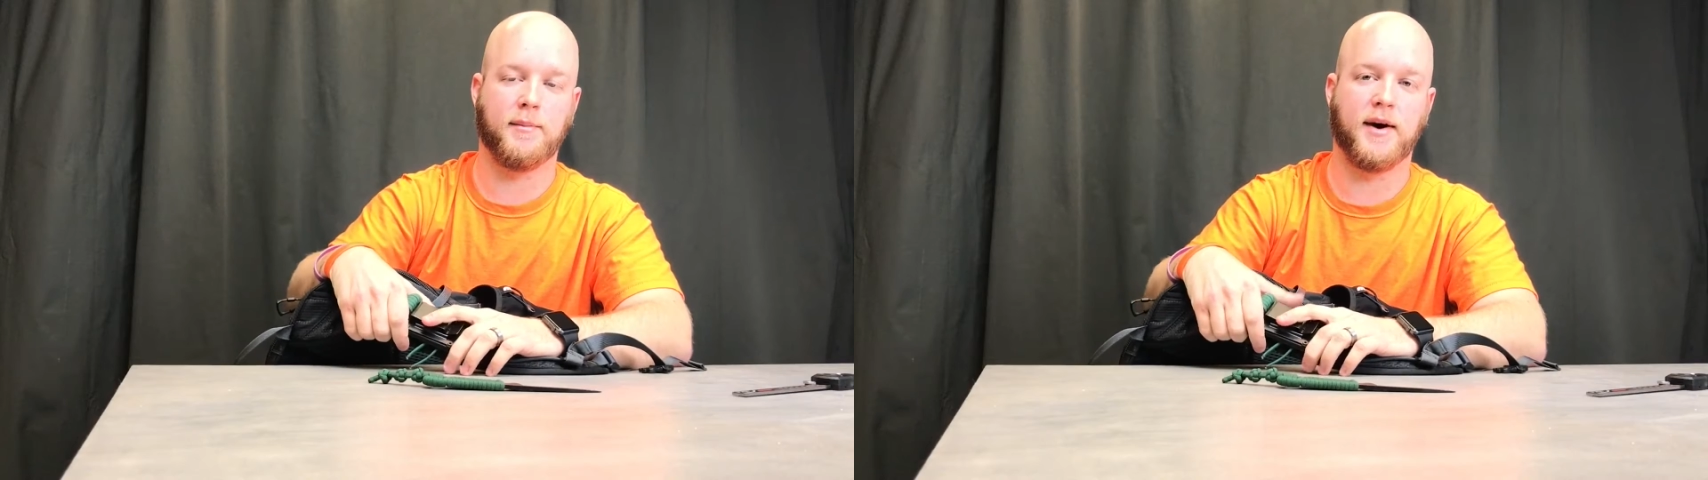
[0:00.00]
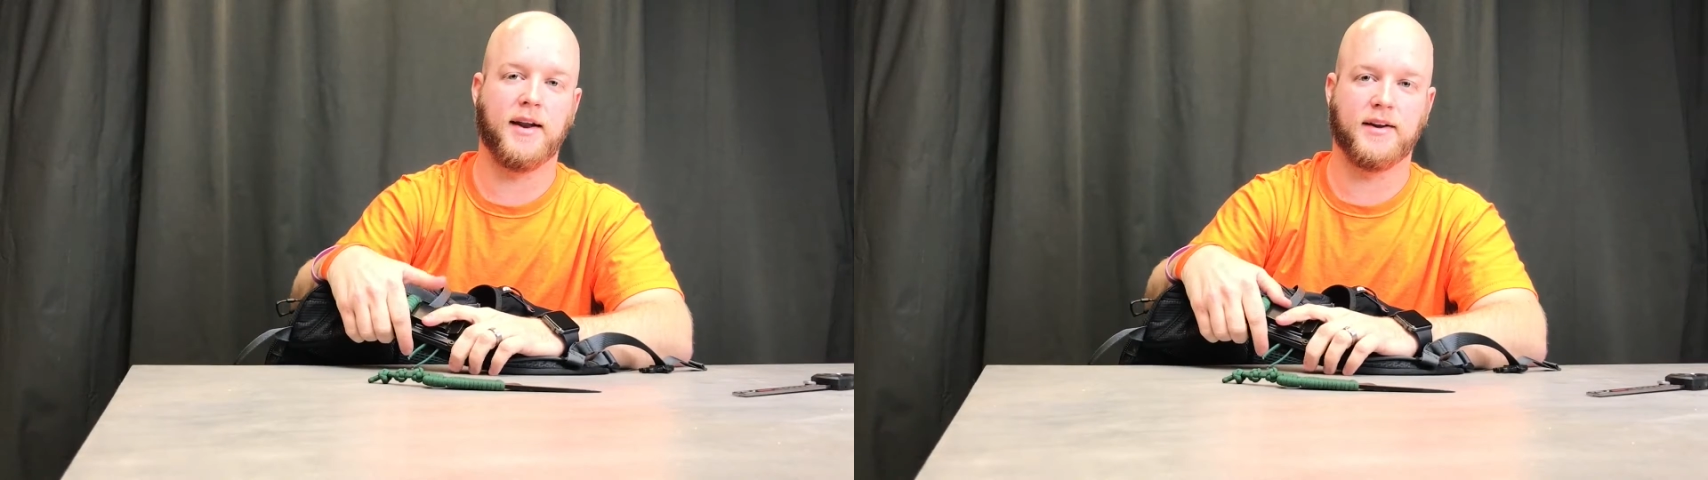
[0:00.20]
I
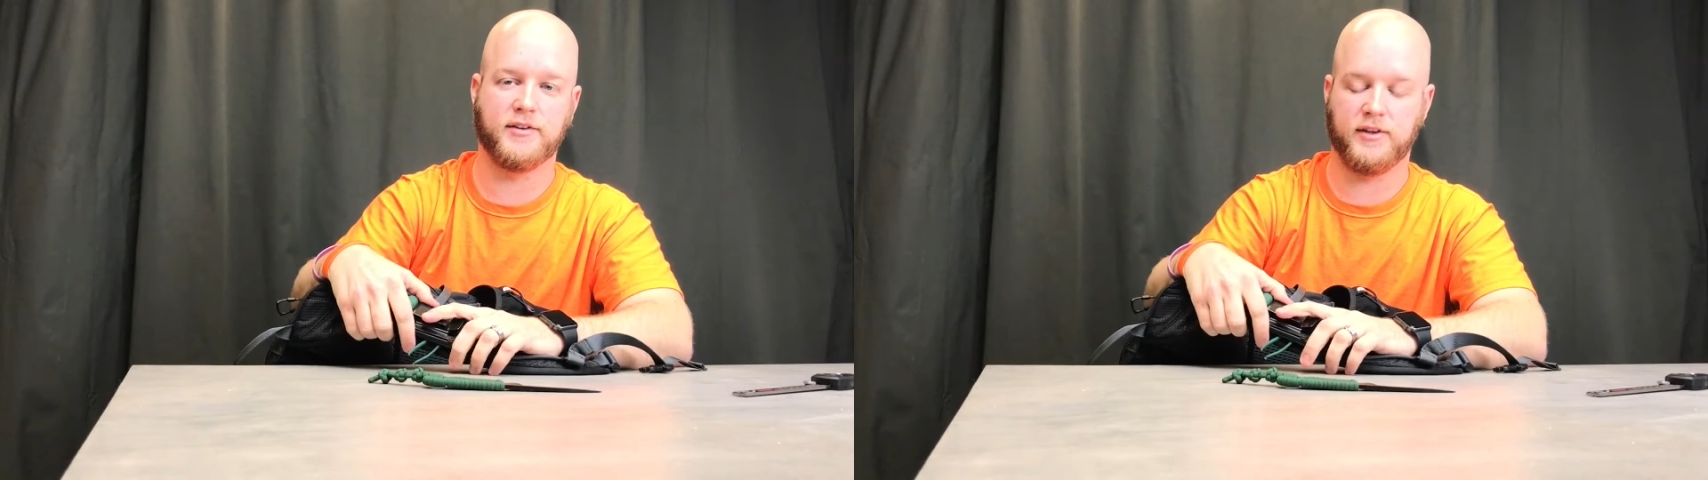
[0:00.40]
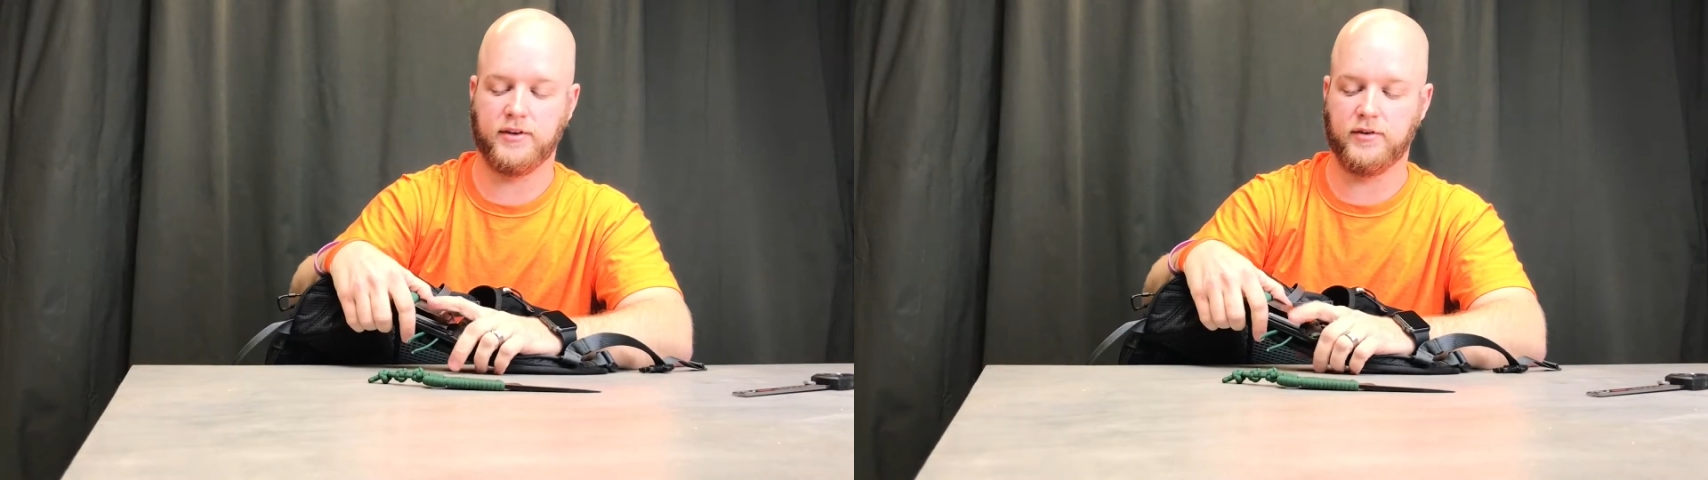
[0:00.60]
might
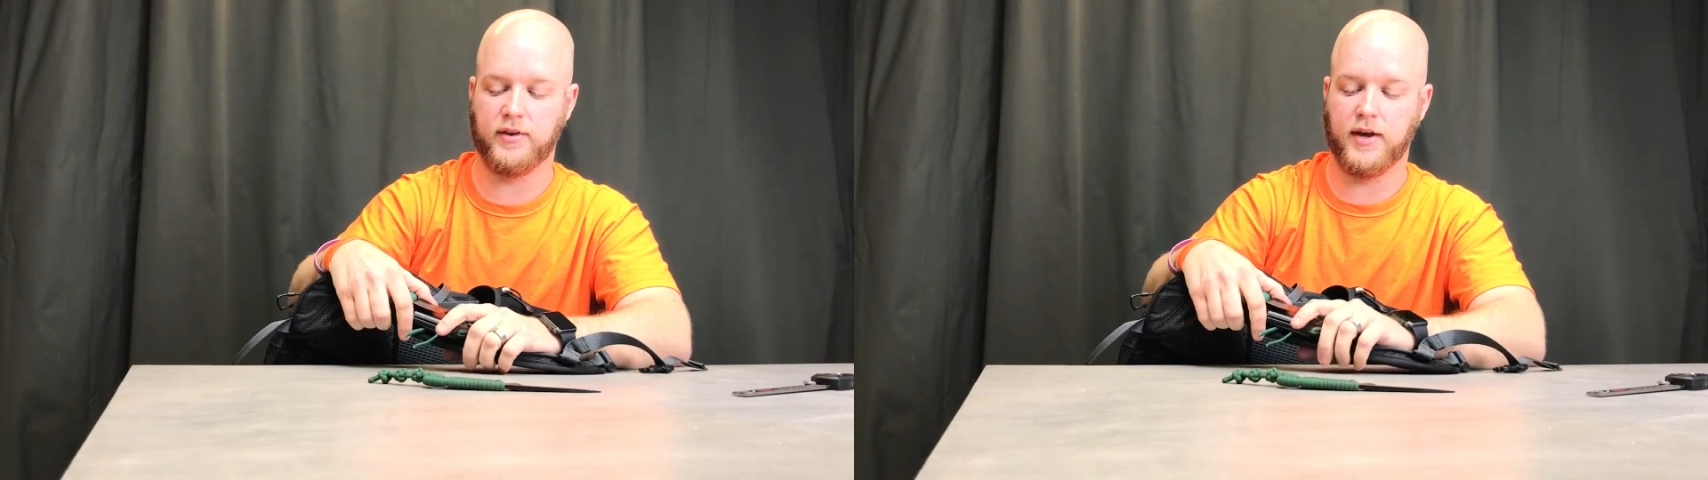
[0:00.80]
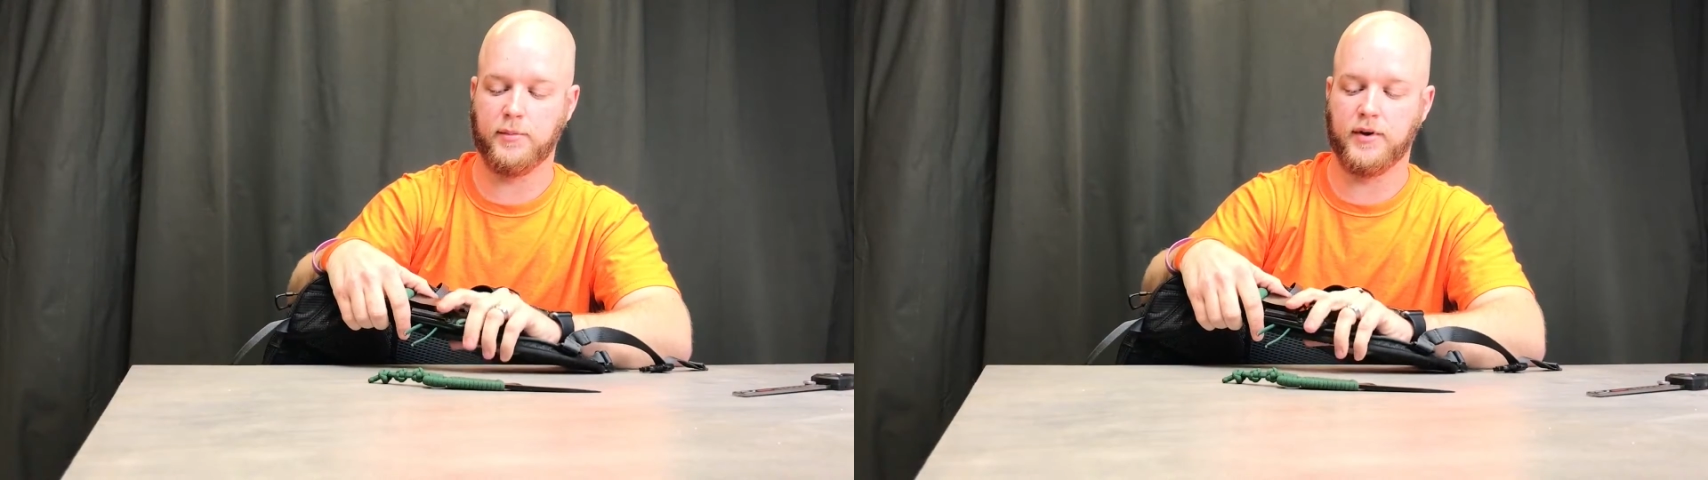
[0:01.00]
actually do
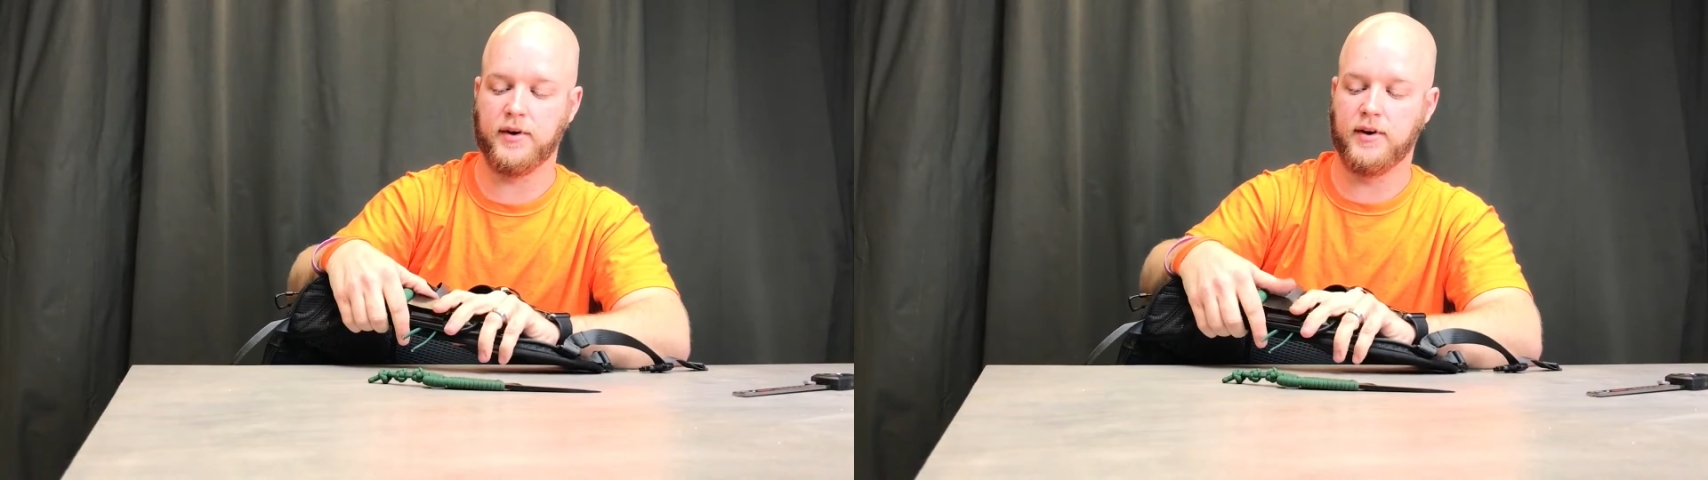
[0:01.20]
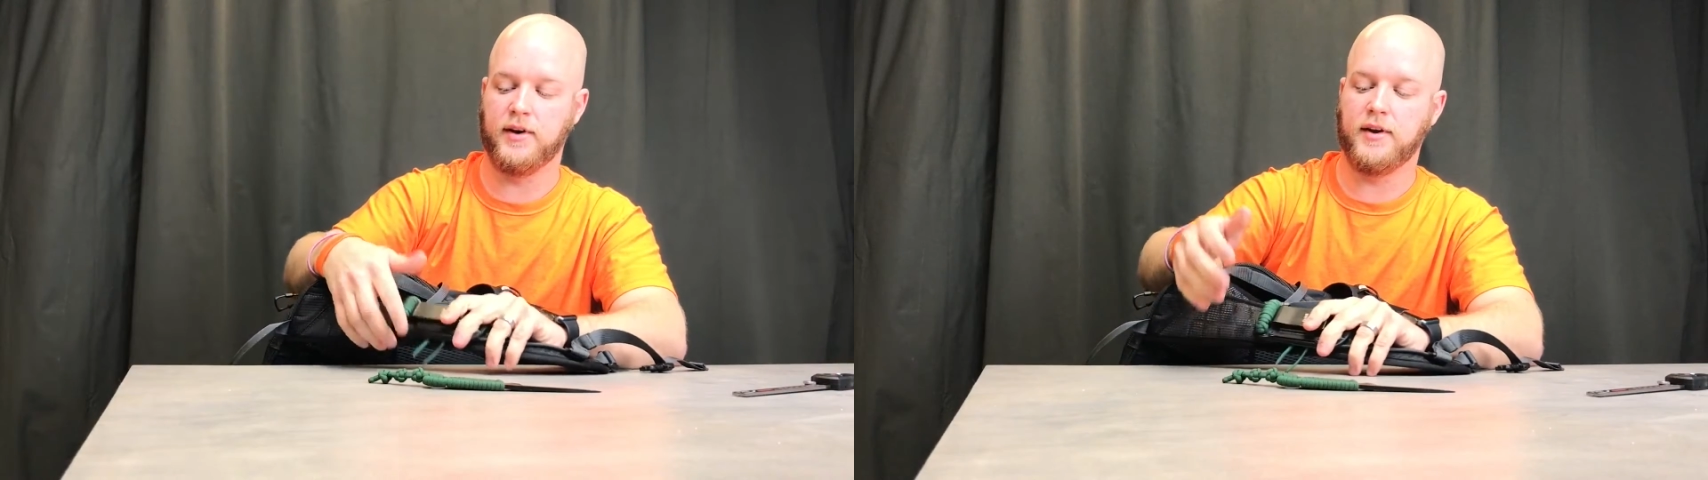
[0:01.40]
that, but